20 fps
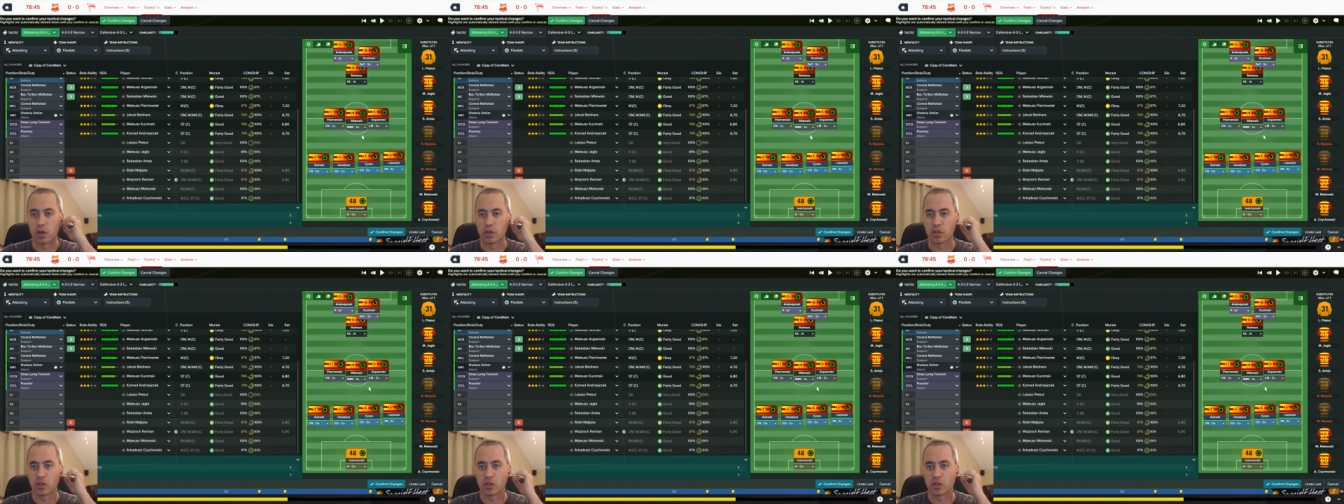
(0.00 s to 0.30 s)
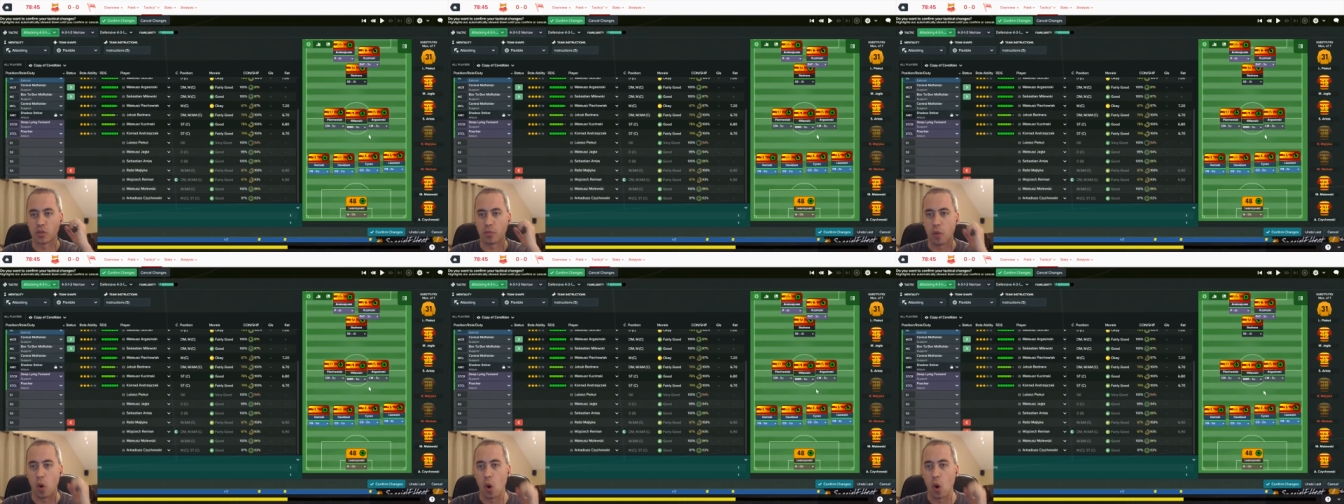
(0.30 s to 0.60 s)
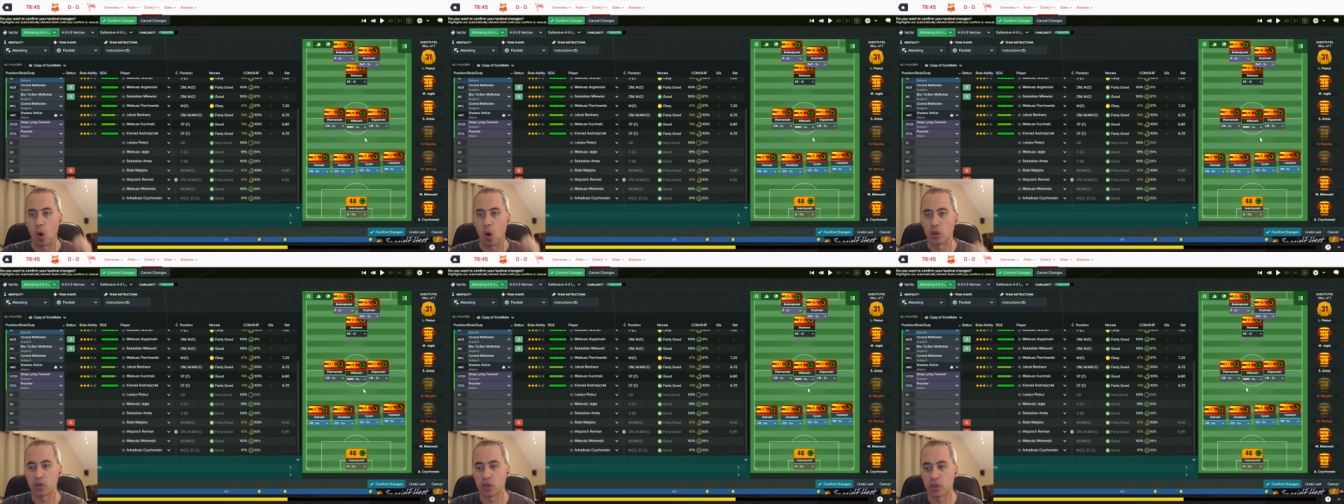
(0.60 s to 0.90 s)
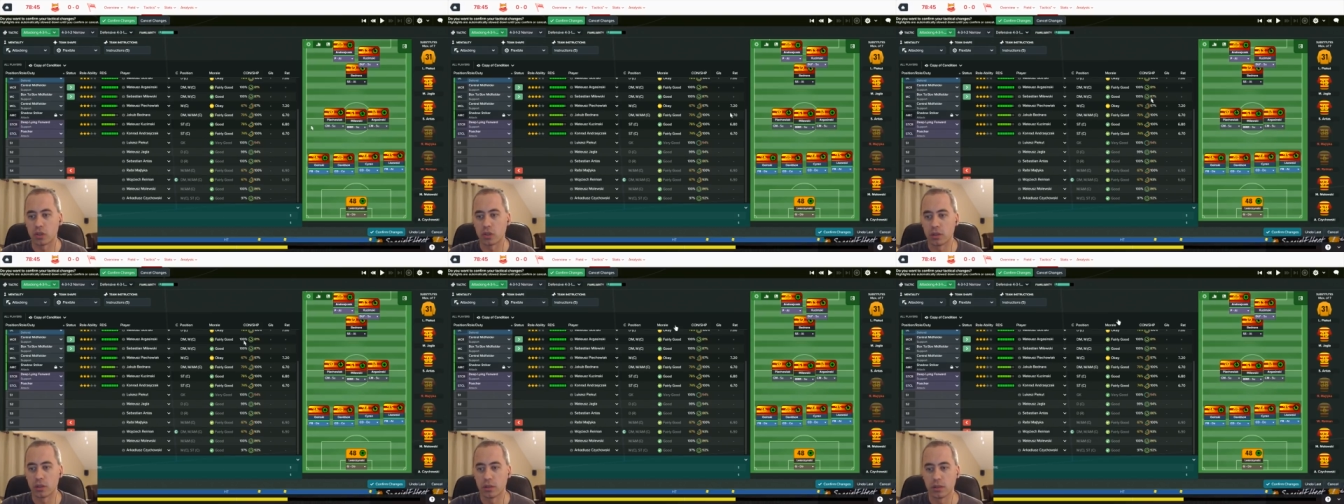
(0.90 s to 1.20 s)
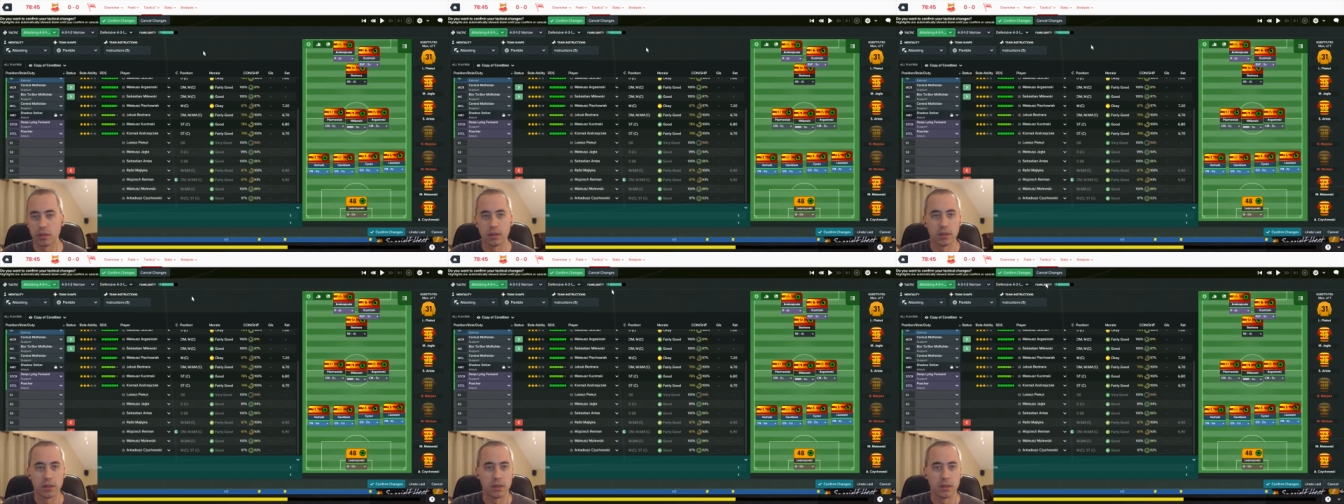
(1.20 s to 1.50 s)
support.
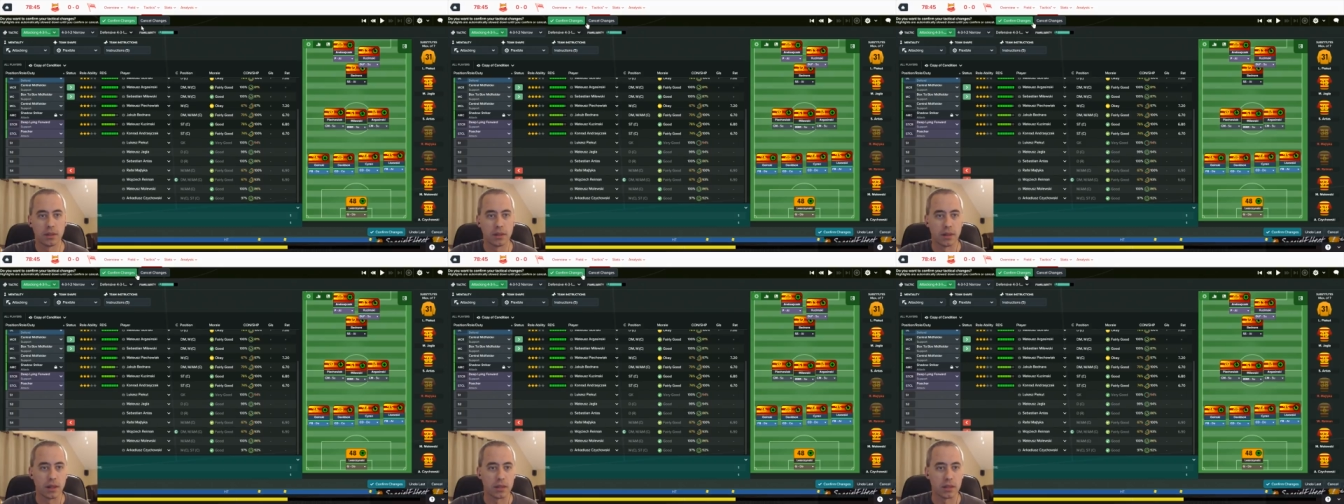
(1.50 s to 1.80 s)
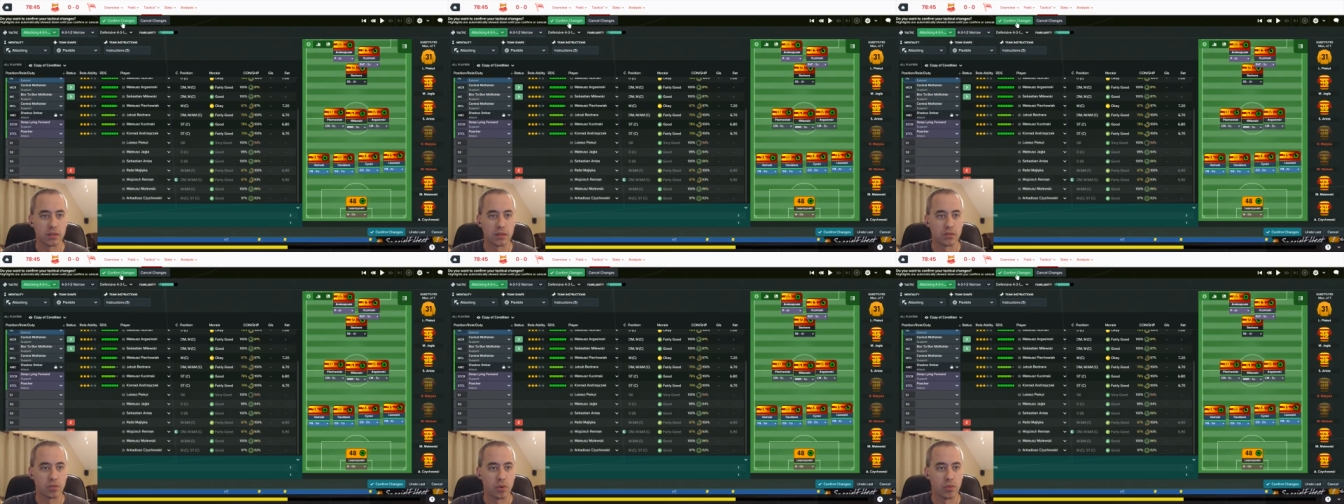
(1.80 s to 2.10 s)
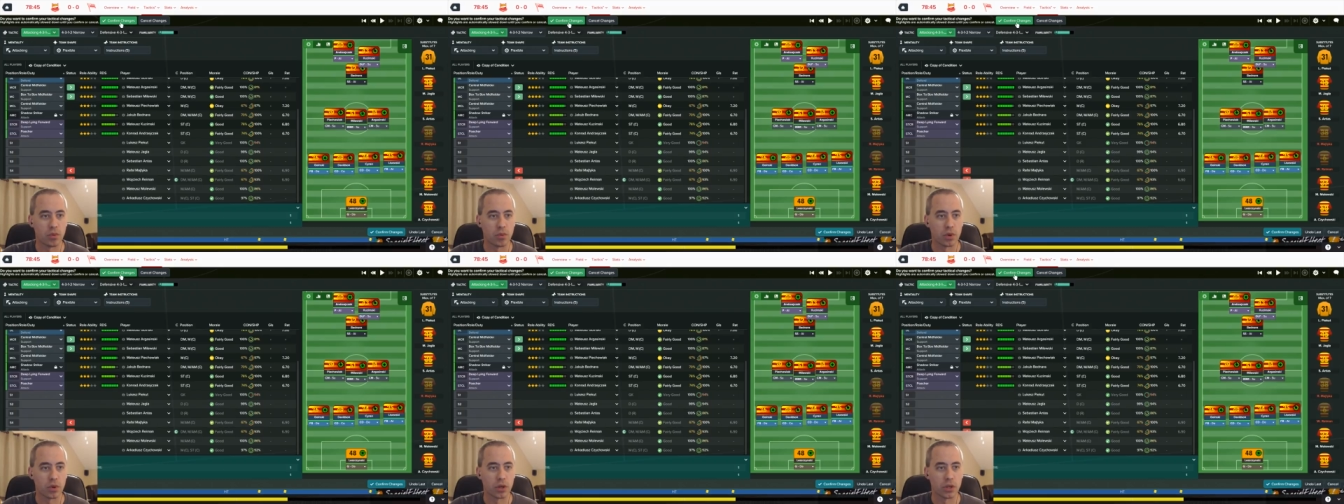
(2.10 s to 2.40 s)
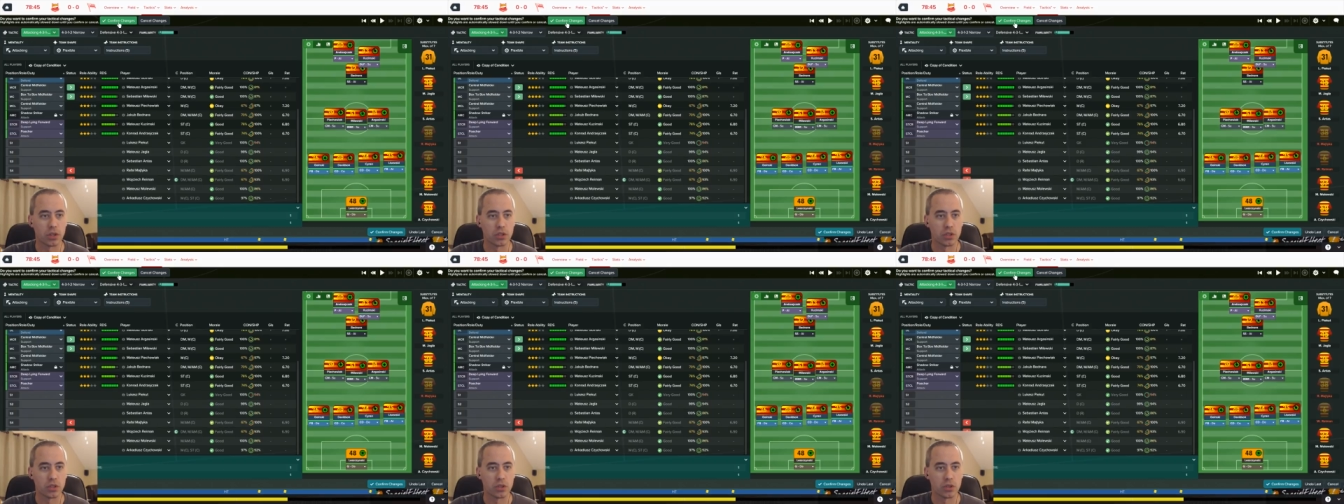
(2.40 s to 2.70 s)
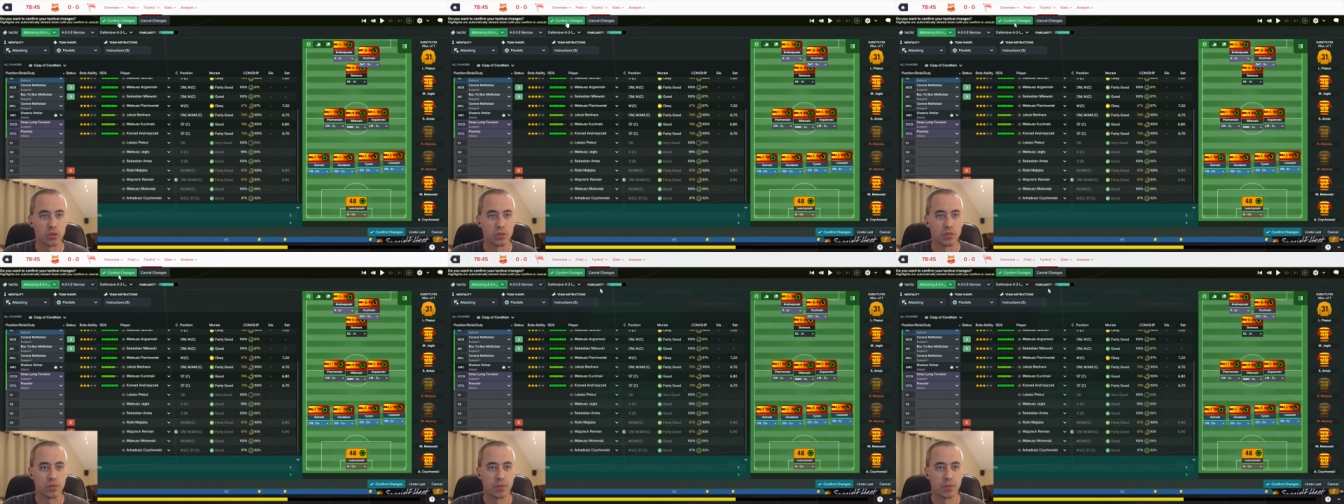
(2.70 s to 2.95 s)
That's what we're going to do.